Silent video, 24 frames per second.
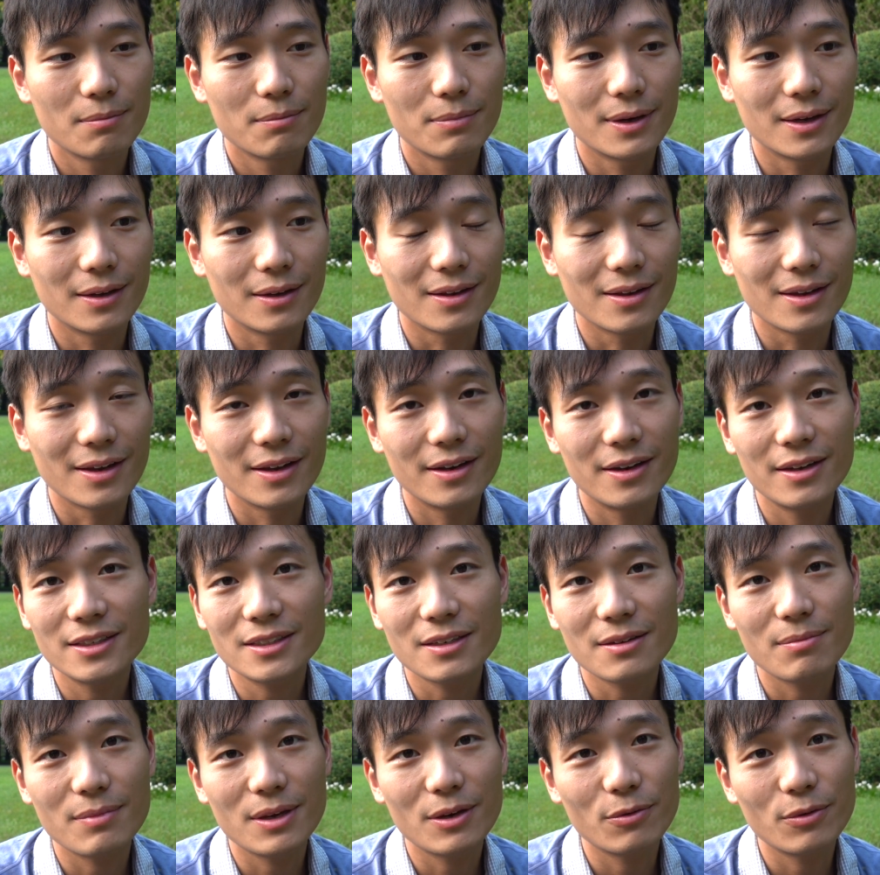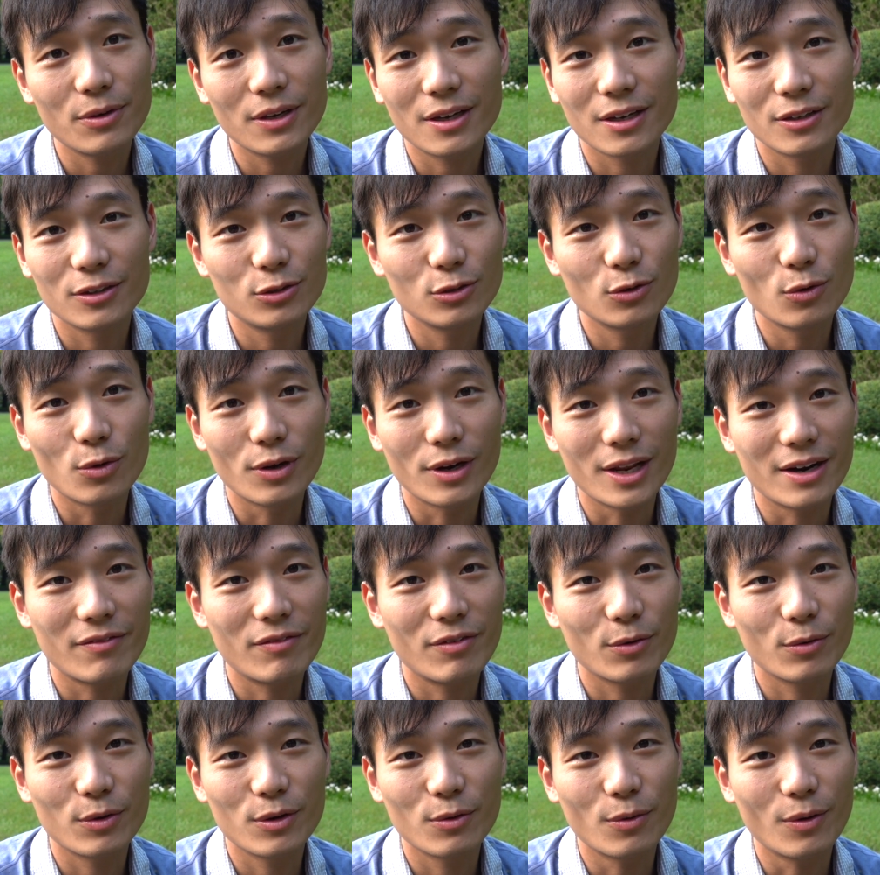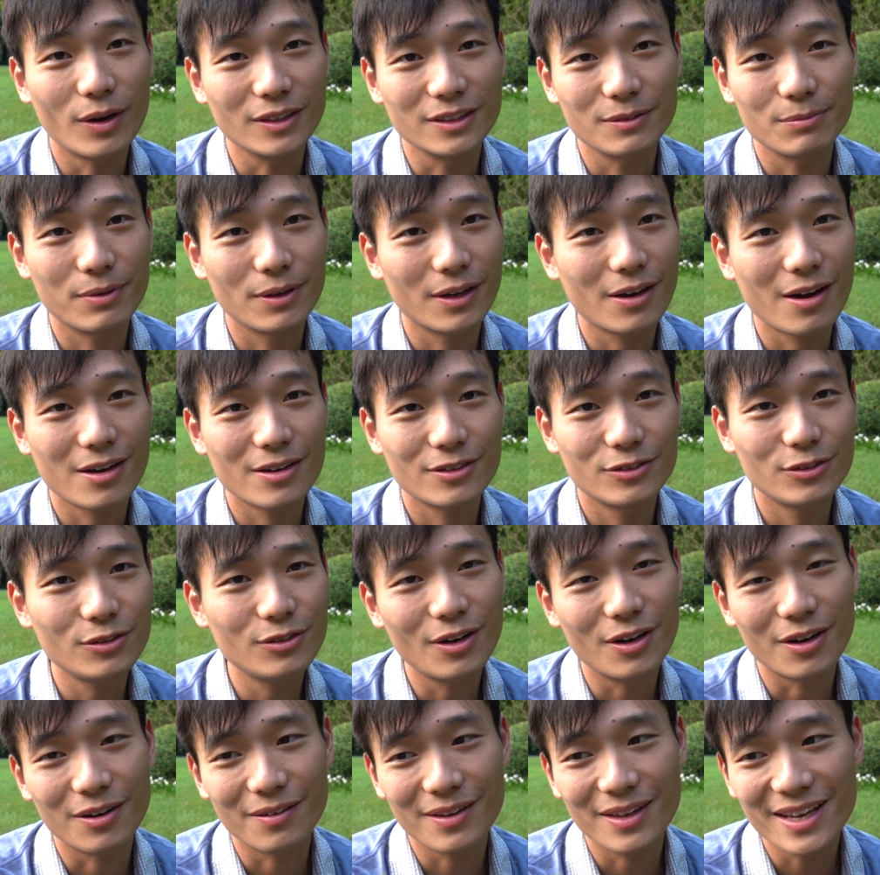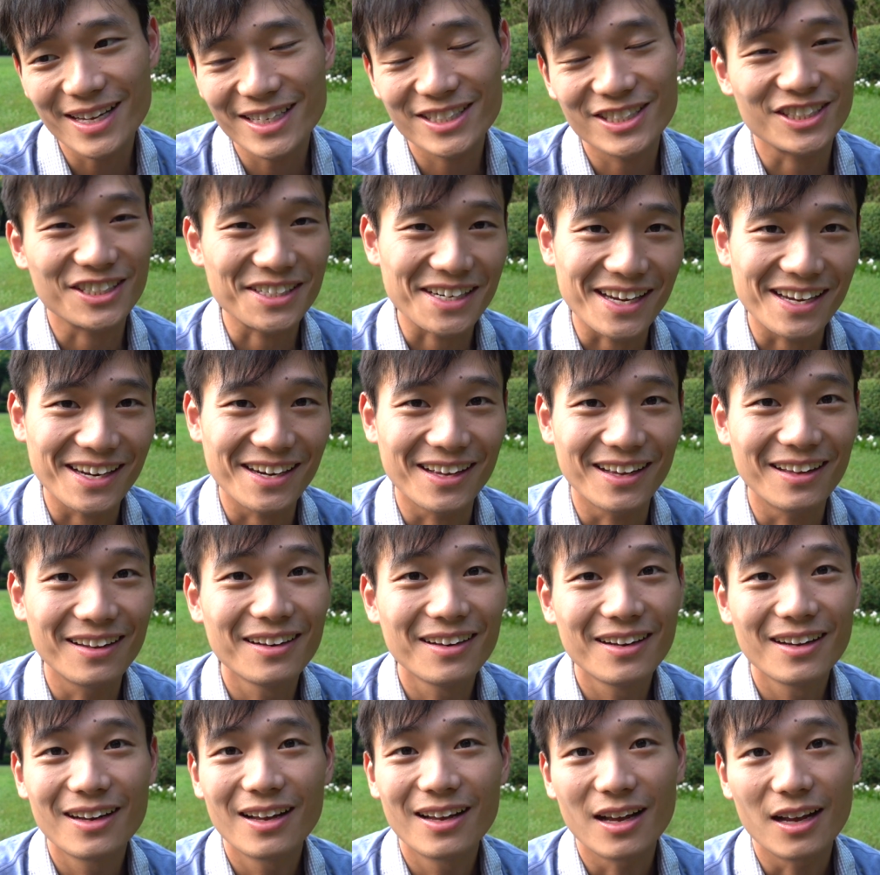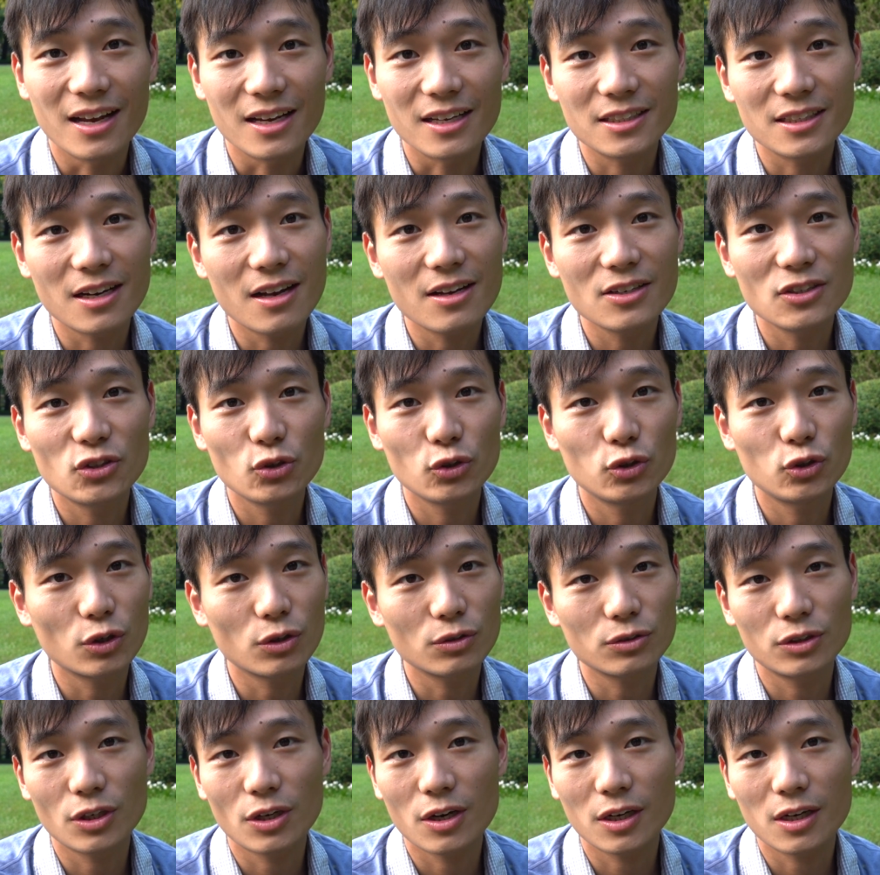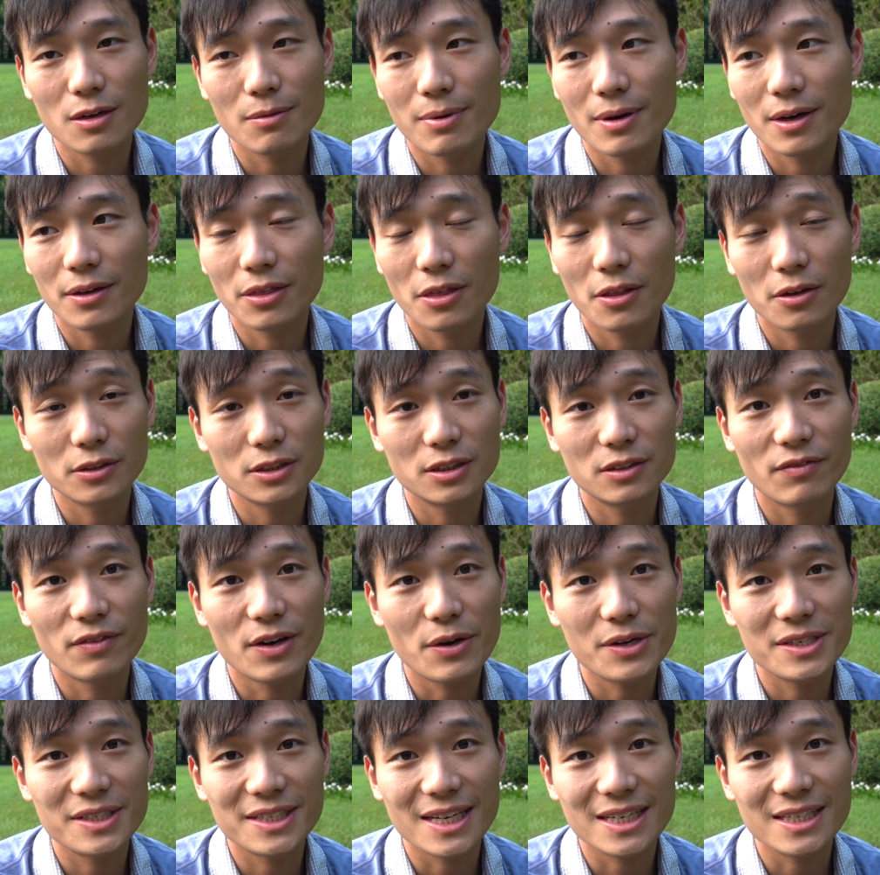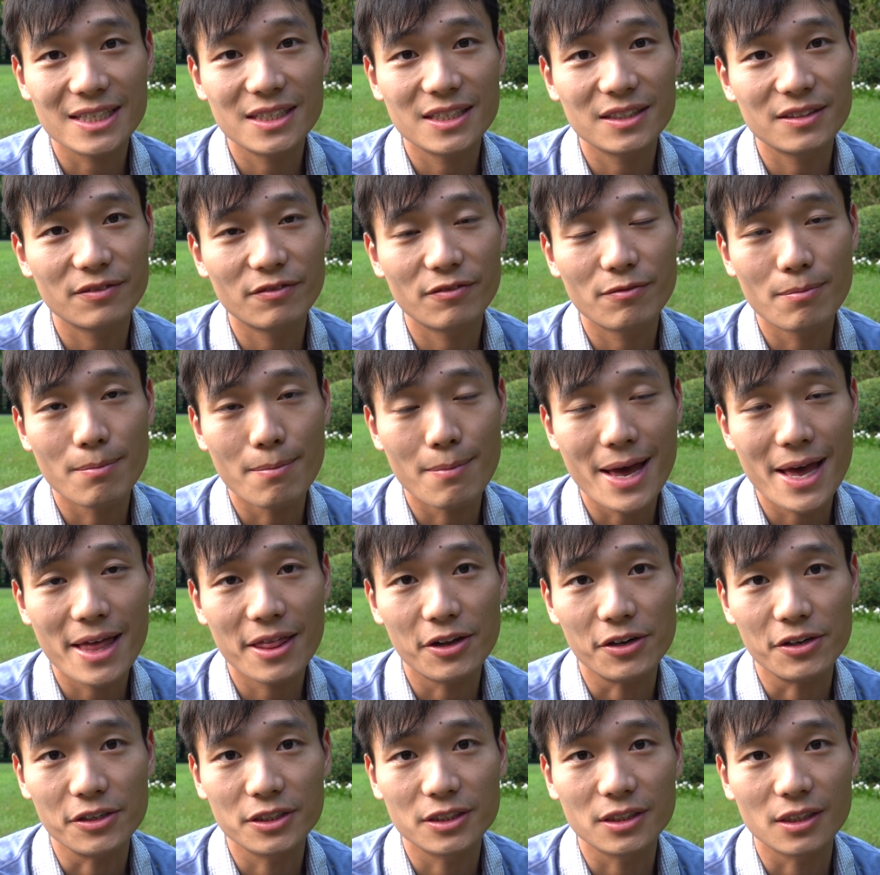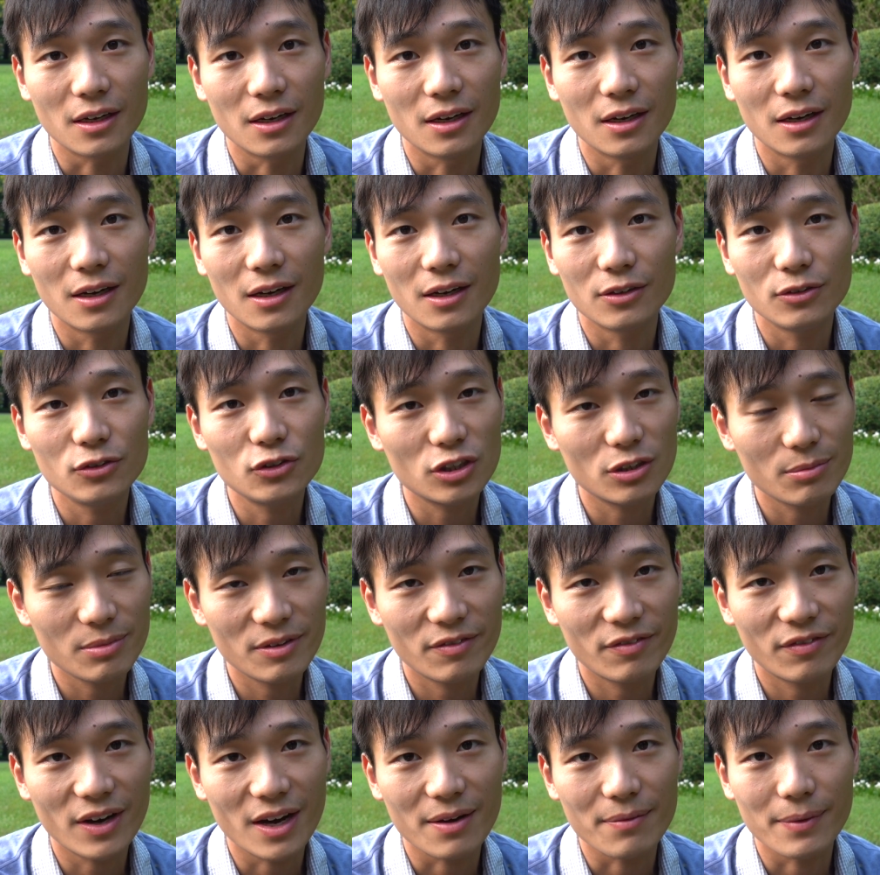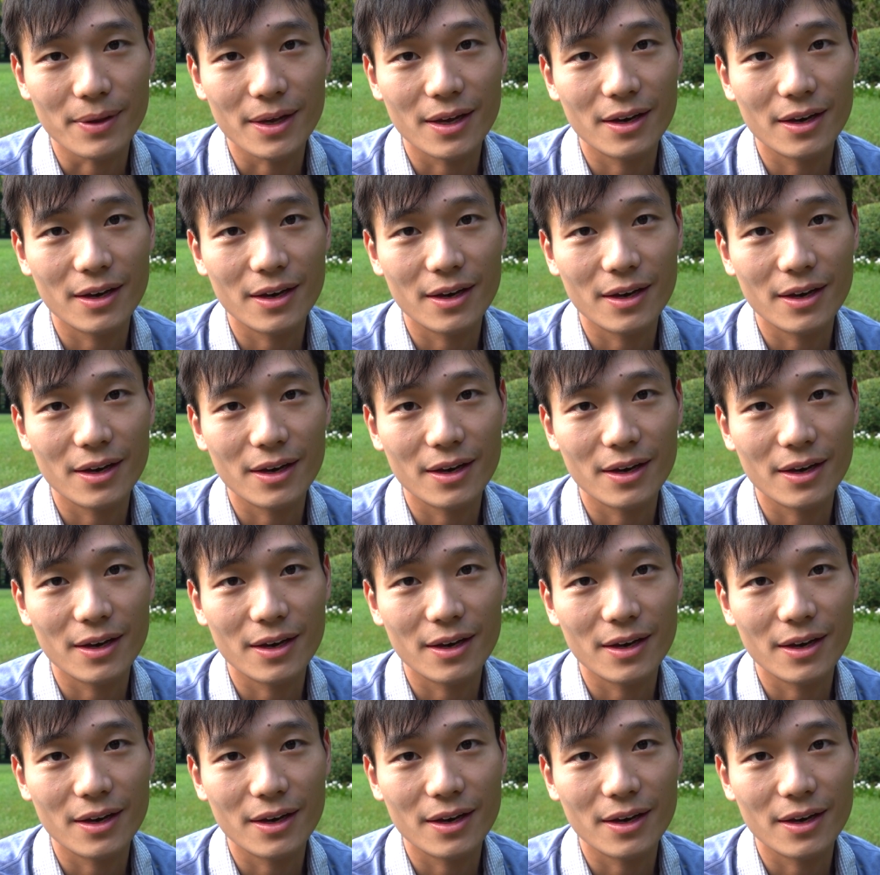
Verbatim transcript: But it doesn't mean we can do whatever we want because, you know, it's China as long as you don't talk about those very sensitive matters, uh, you should be fine.